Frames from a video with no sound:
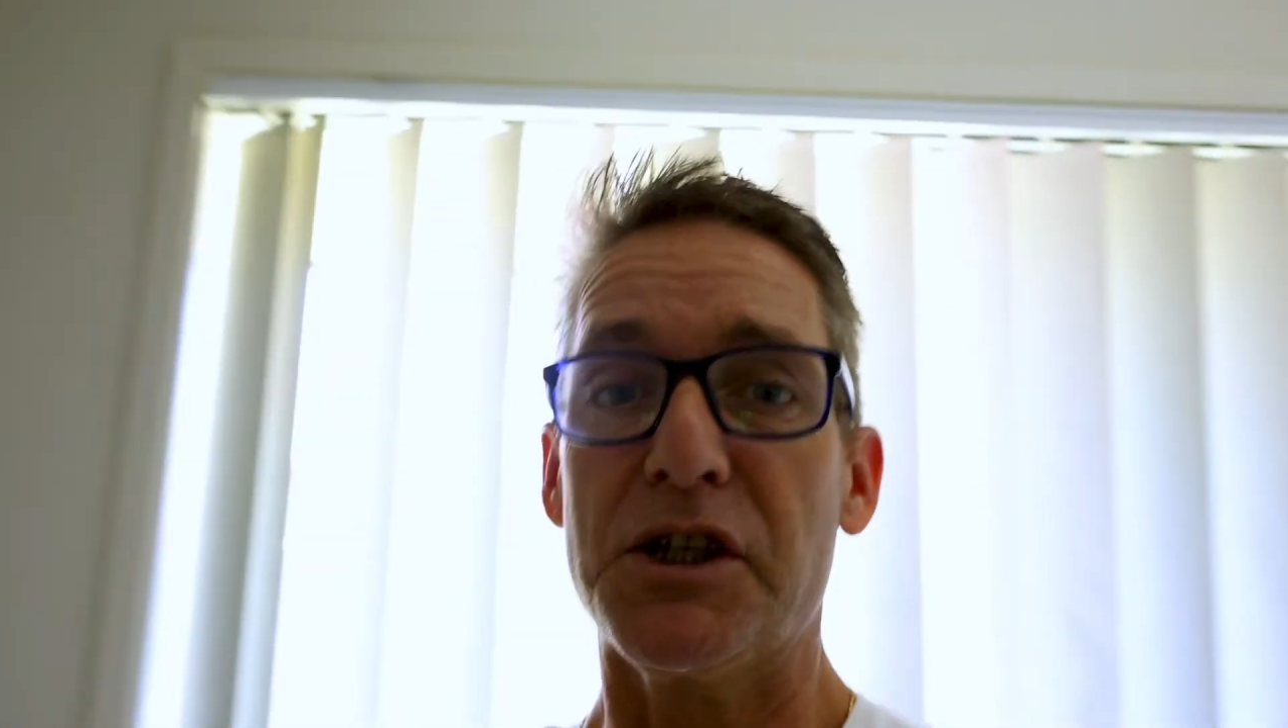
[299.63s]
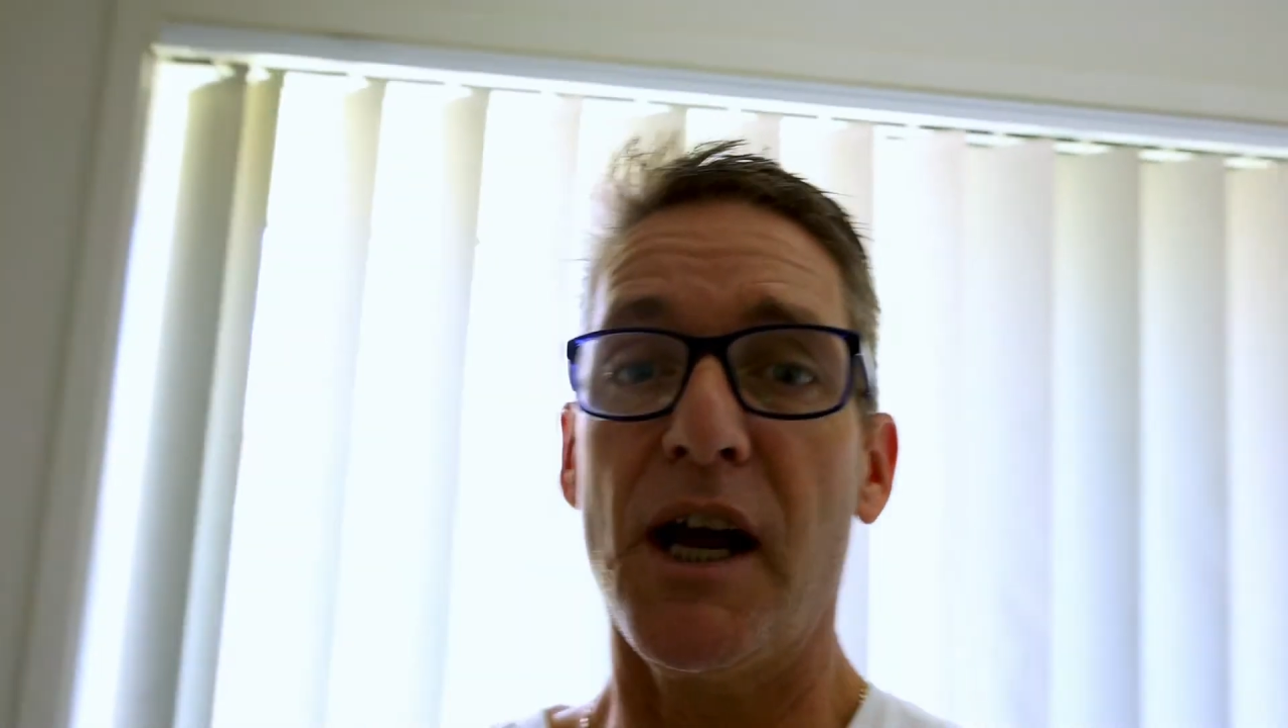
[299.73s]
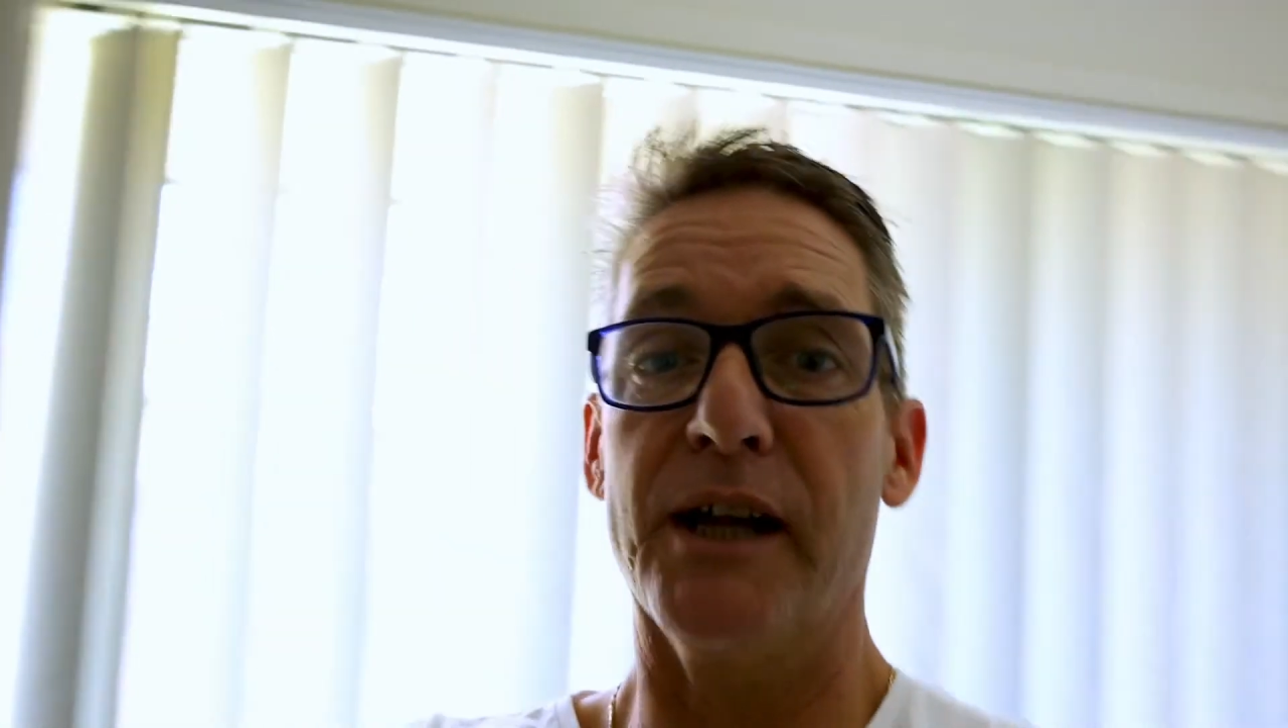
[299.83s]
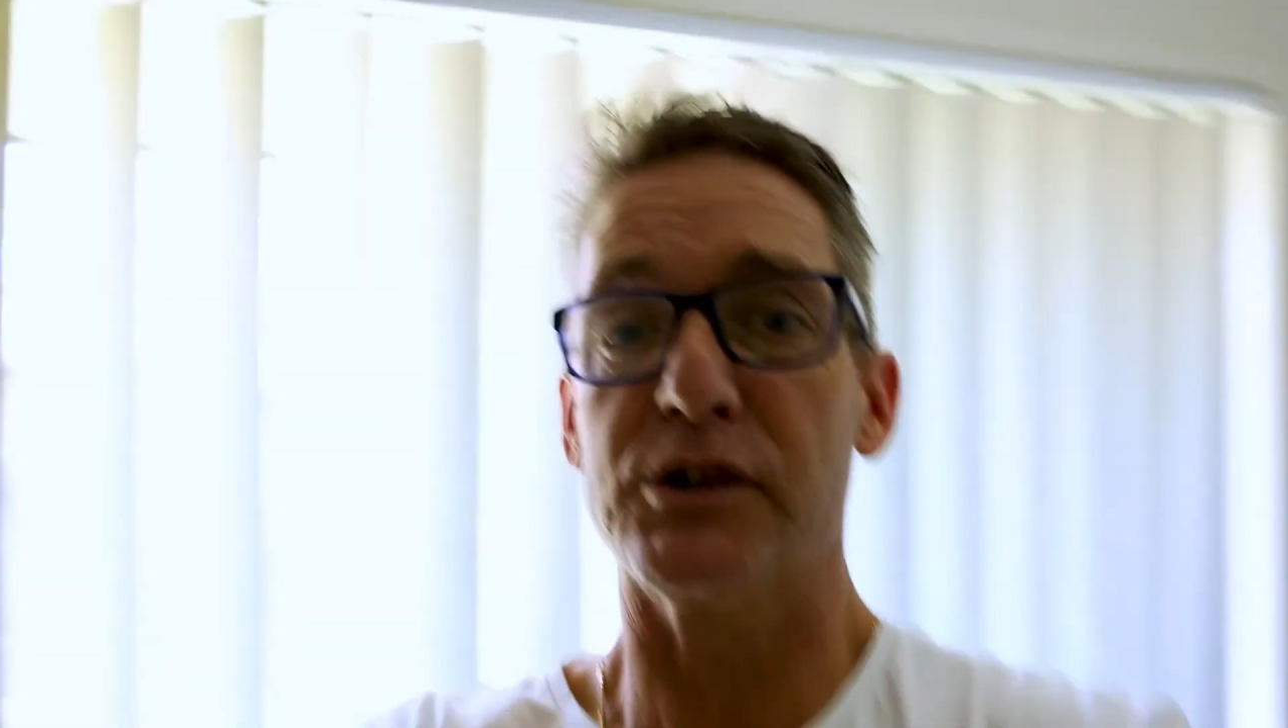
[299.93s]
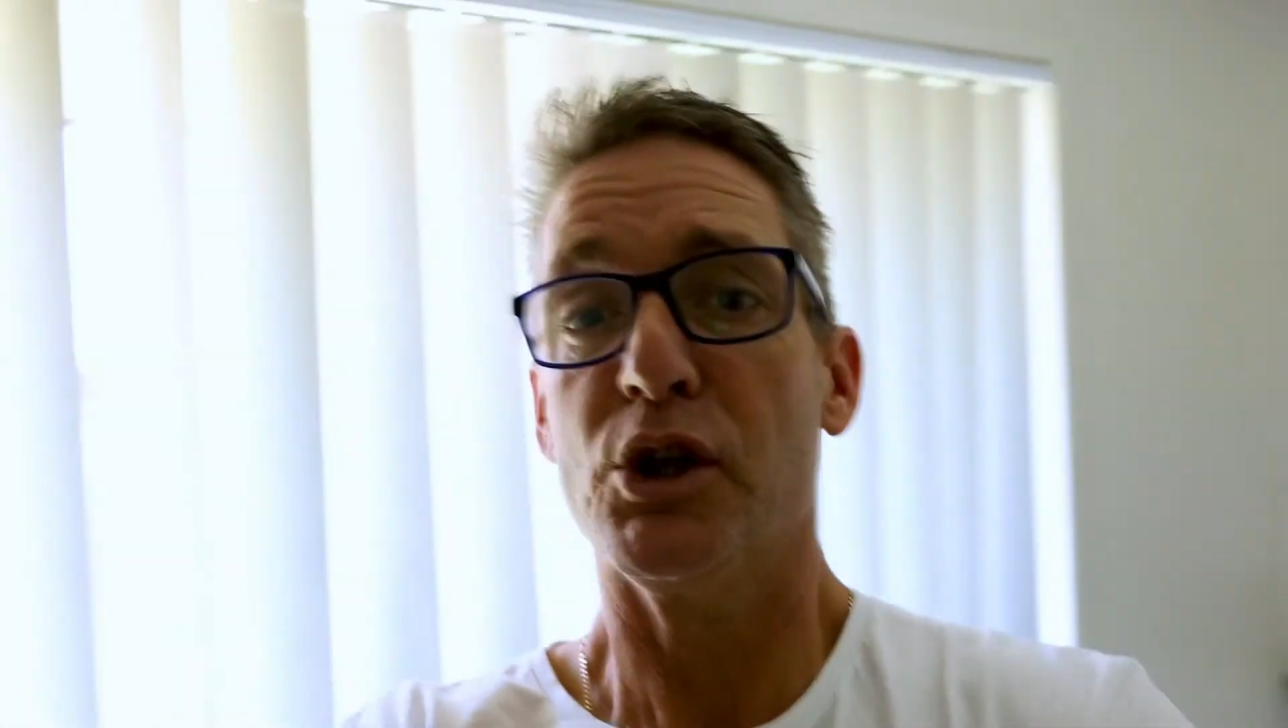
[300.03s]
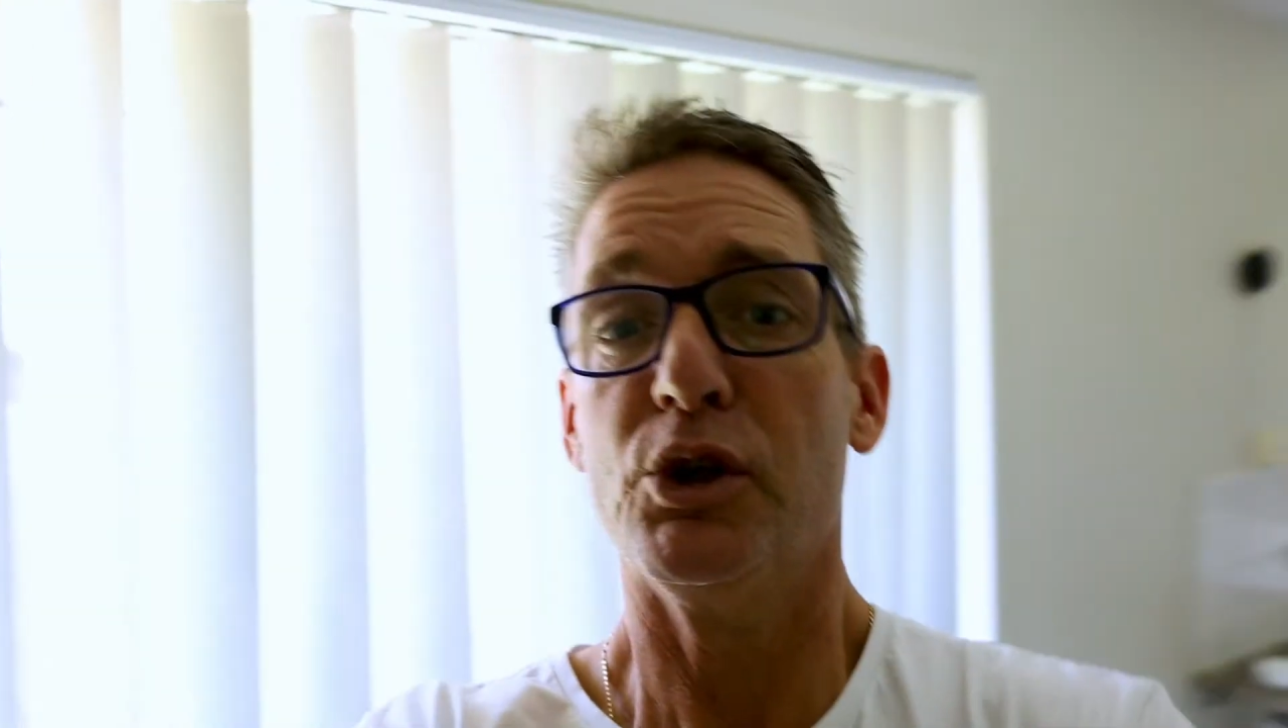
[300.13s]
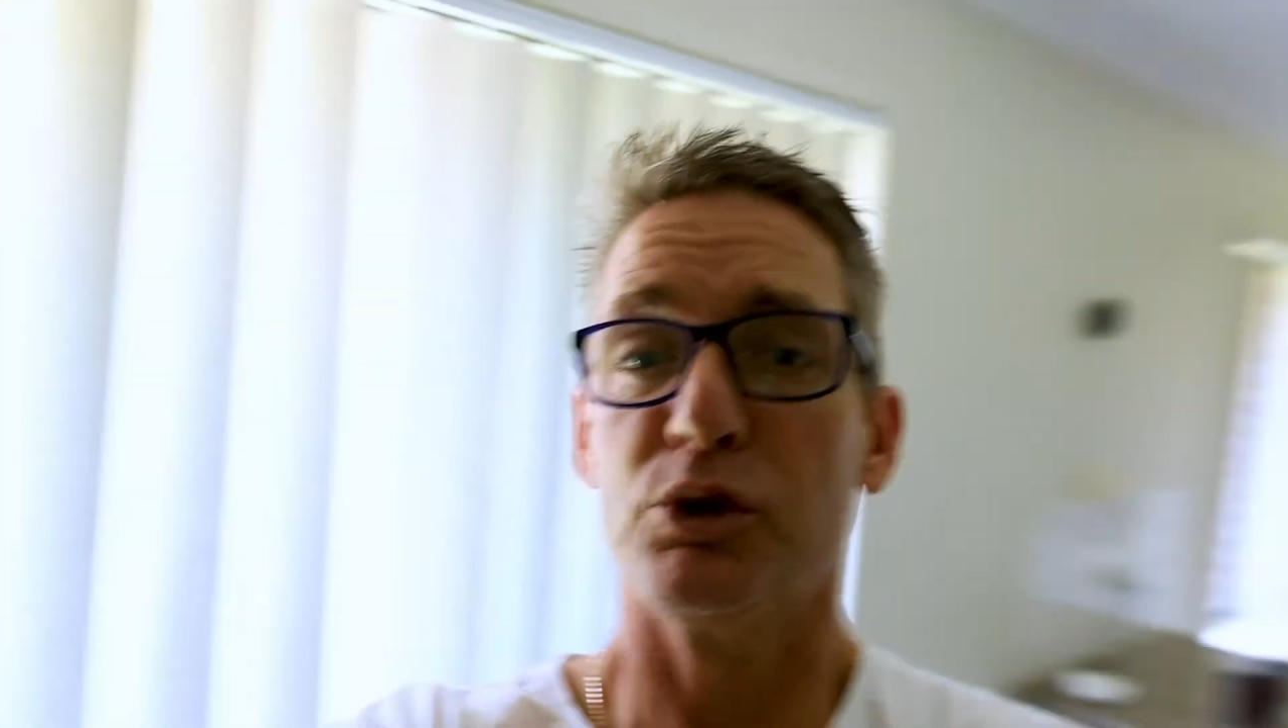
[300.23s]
charge